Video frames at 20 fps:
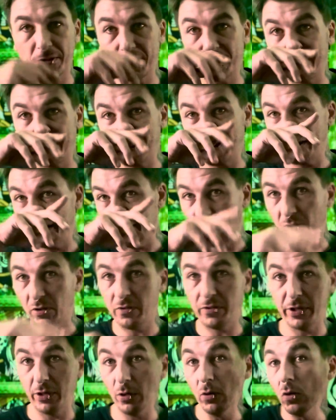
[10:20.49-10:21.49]
because the
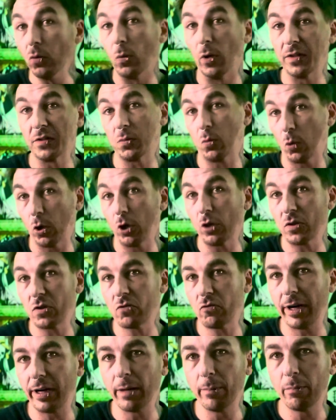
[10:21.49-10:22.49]
old ones were
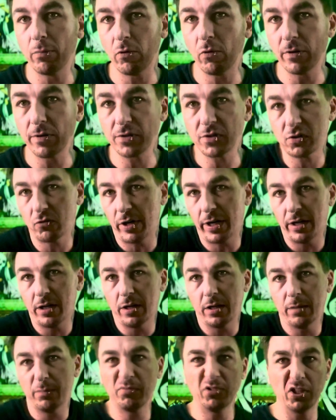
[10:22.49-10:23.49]
straight imports, straight
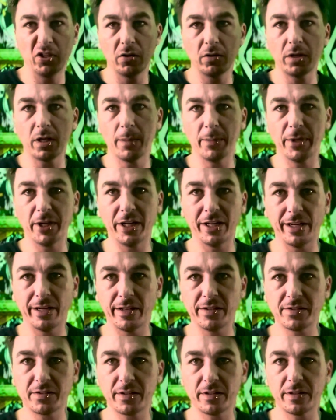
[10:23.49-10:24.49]
up, you know, coming in
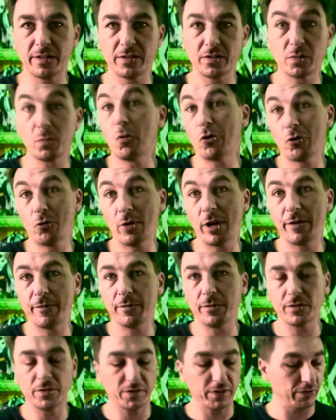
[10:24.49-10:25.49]
as sporter
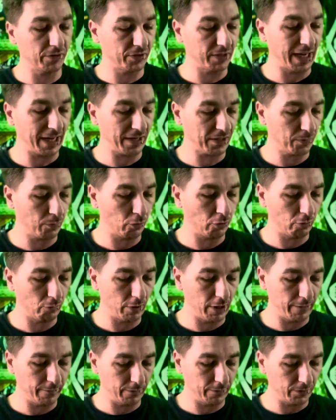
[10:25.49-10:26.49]
rifles, single stack sporter
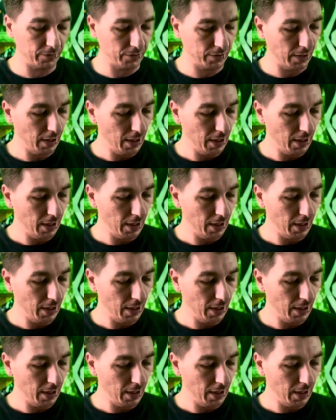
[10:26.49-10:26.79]
rifles.